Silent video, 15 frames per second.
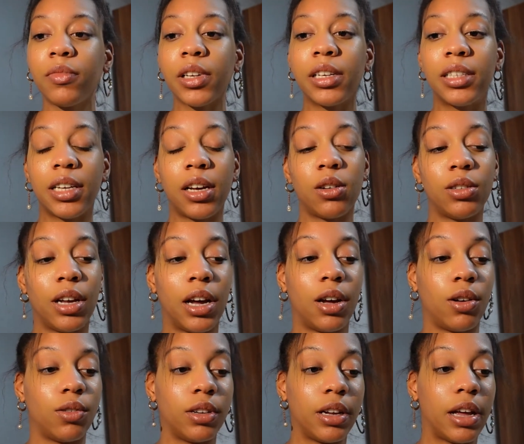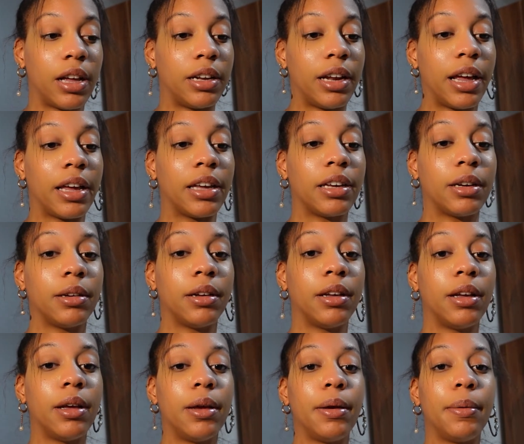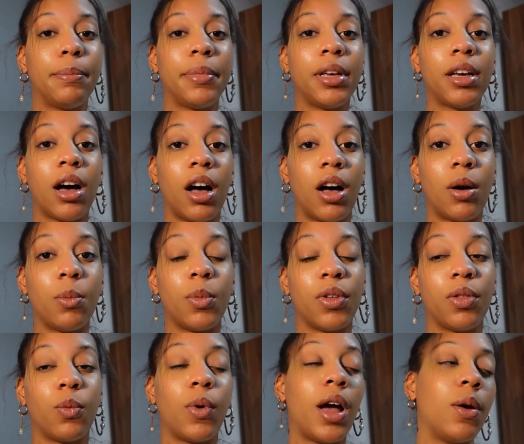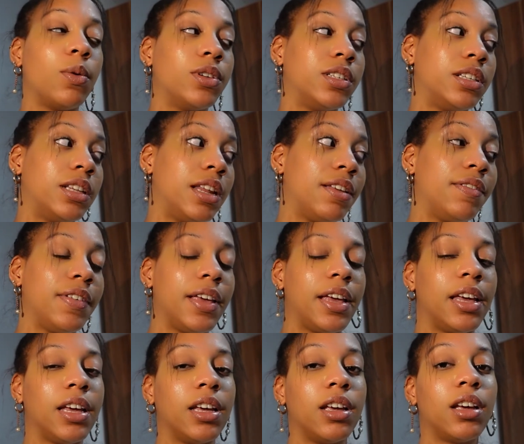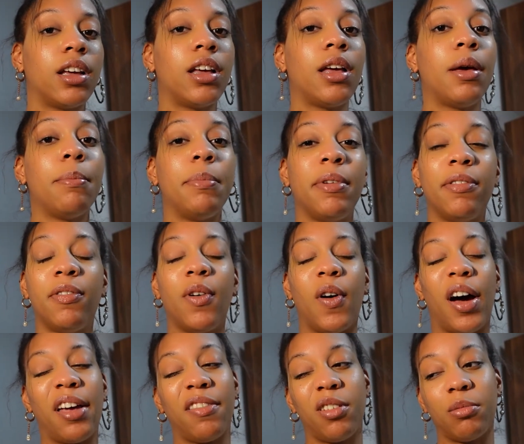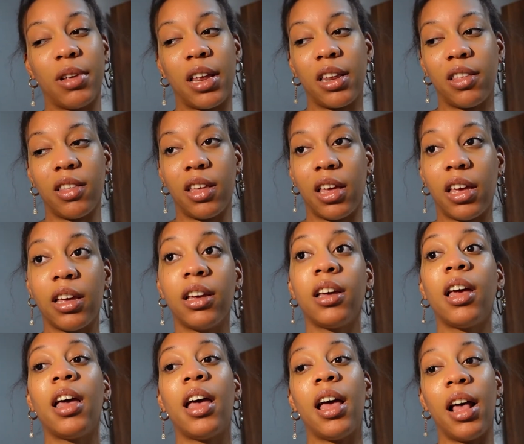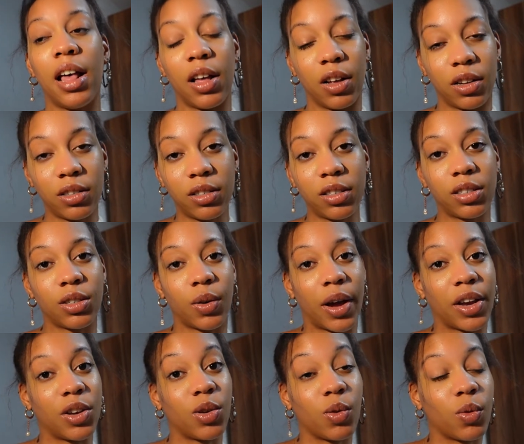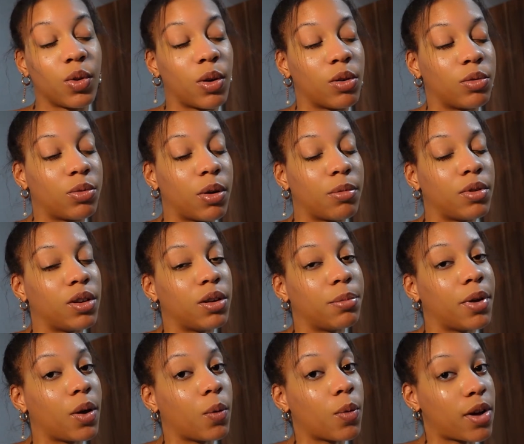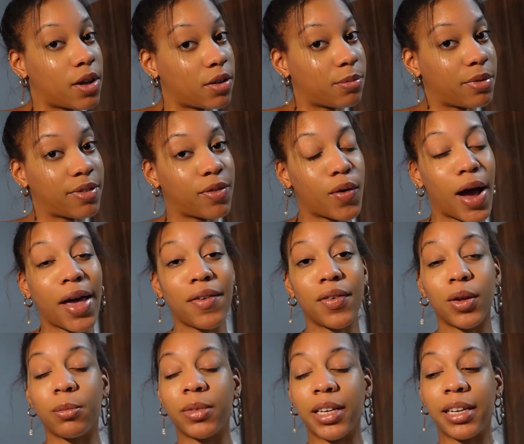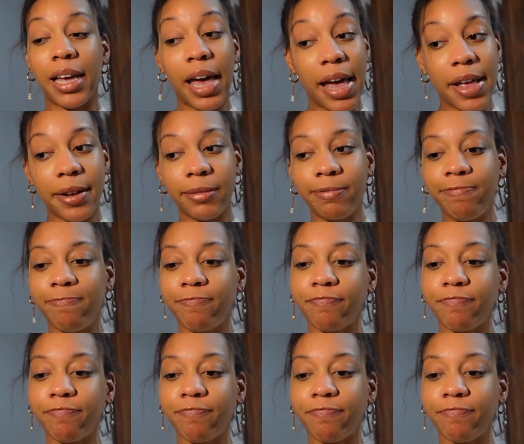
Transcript: and like be calm with where I was living before I filmed anything else. So I knew it was probably going to be a while before I filmed again,